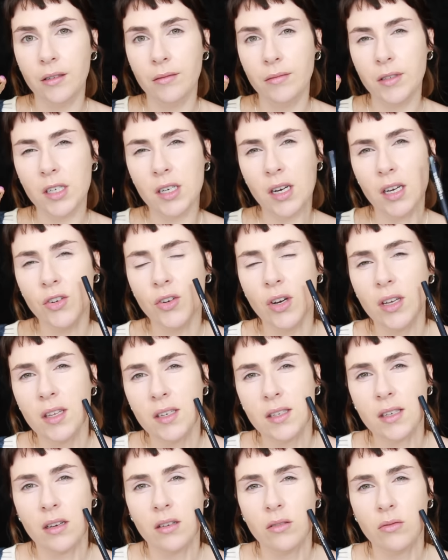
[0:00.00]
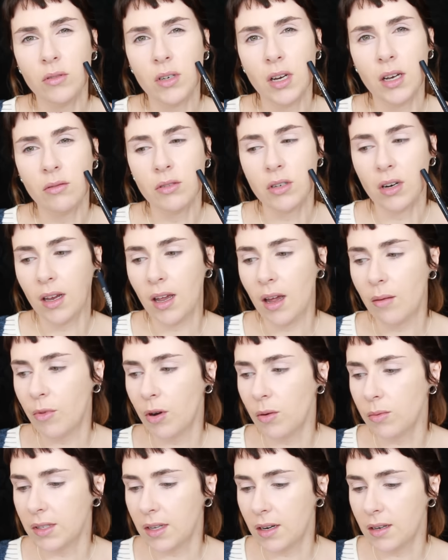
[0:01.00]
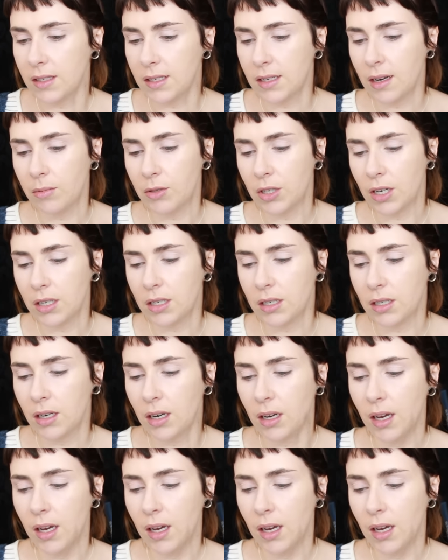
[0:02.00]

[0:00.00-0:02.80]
Did I try this on out on camera or was that on Snapchat?